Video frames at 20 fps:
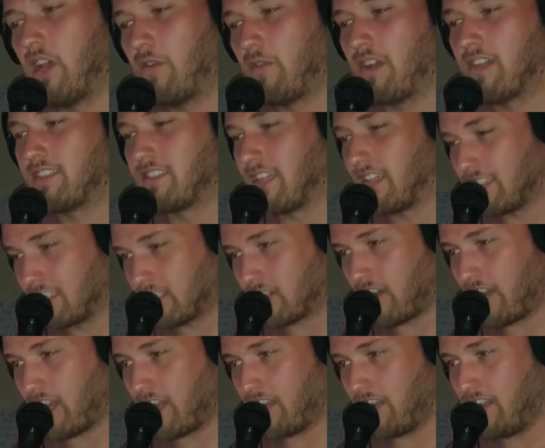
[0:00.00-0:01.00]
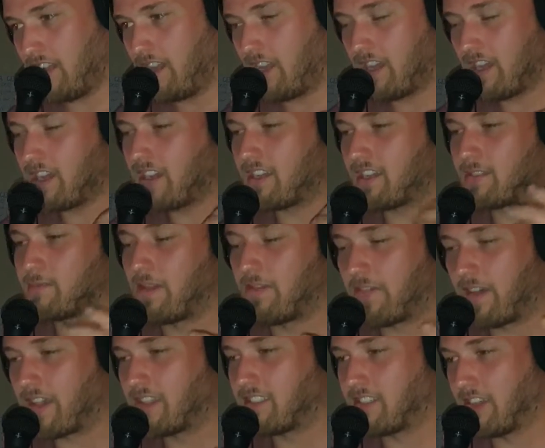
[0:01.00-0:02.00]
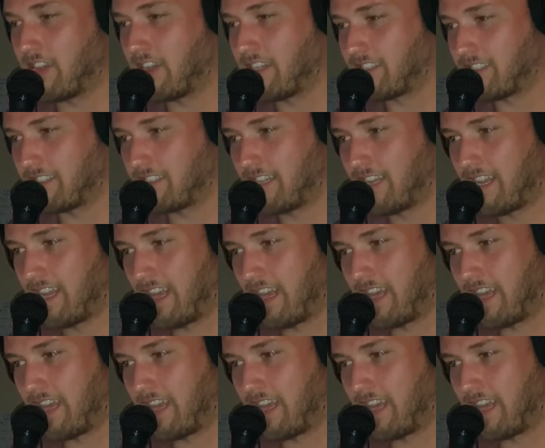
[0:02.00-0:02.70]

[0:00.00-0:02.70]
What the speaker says: wear sunscreen, because my face hurts.